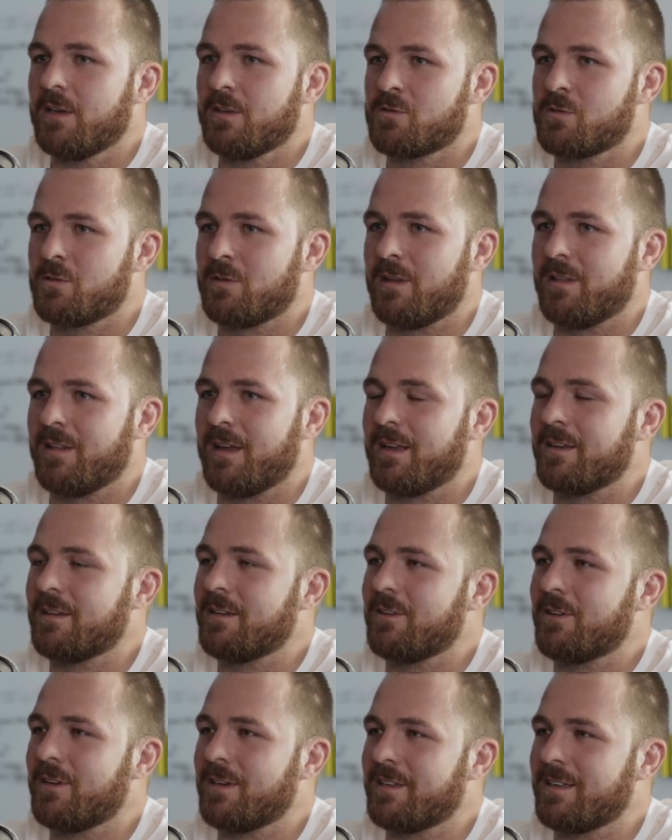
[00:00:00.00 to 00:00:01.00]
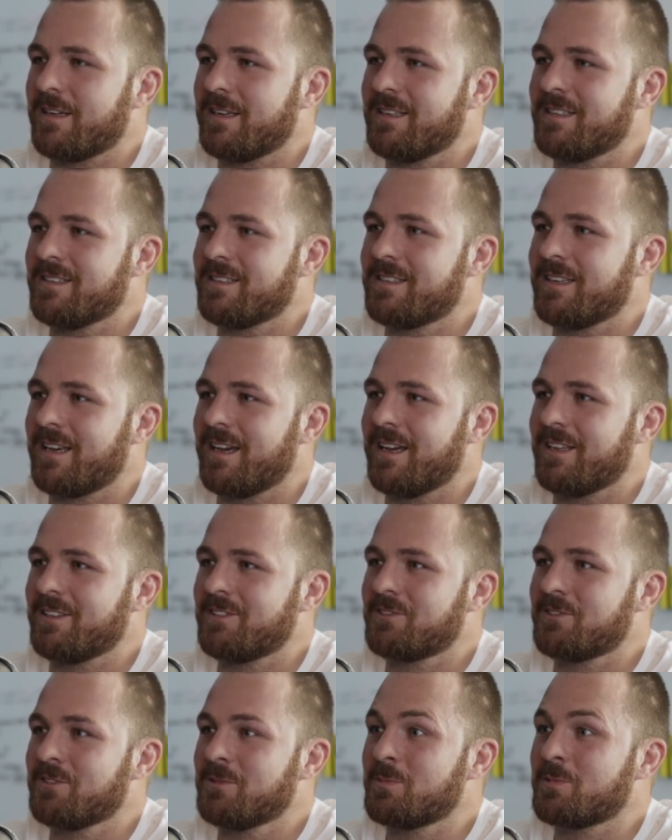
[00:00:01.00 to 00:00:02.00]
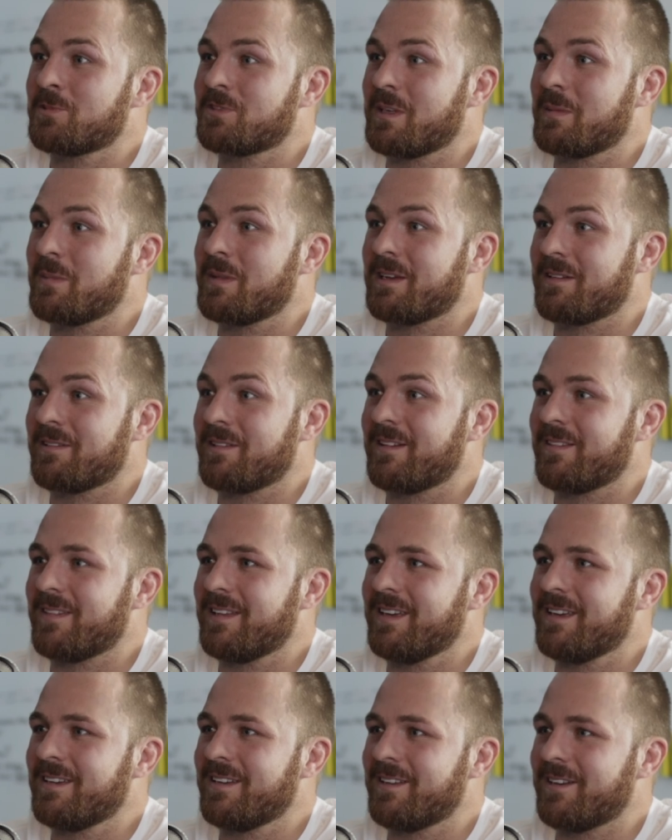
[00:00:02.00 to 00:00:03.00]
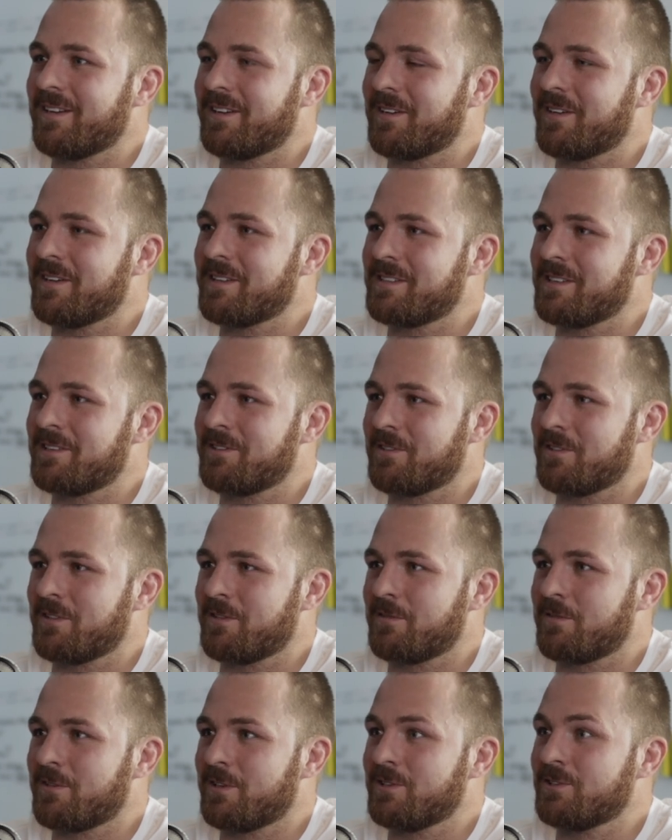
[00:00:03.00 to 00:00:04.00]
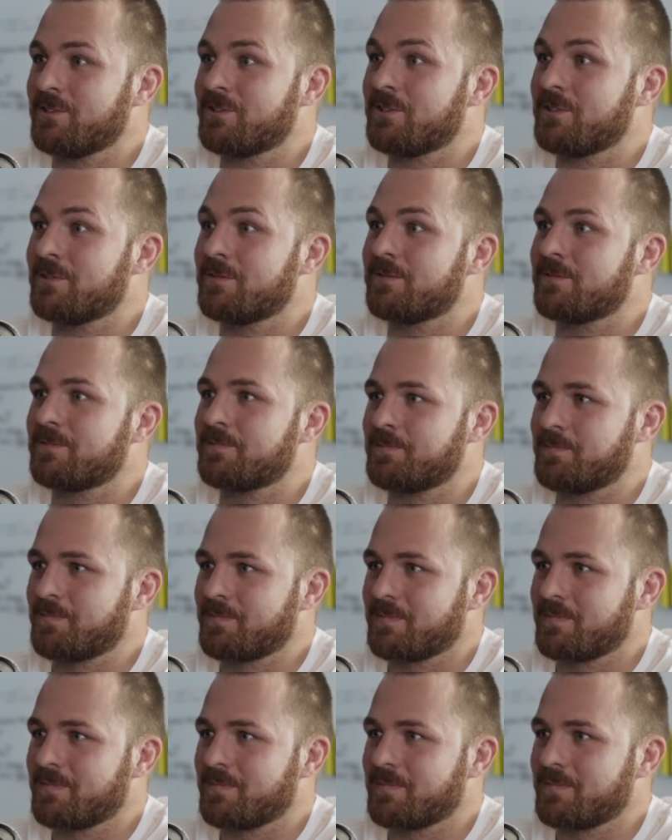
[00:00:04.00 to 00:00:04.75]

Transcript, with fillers: sort of like the under 19s age group or something around there. Okay. You know, guys that are on the fringe of.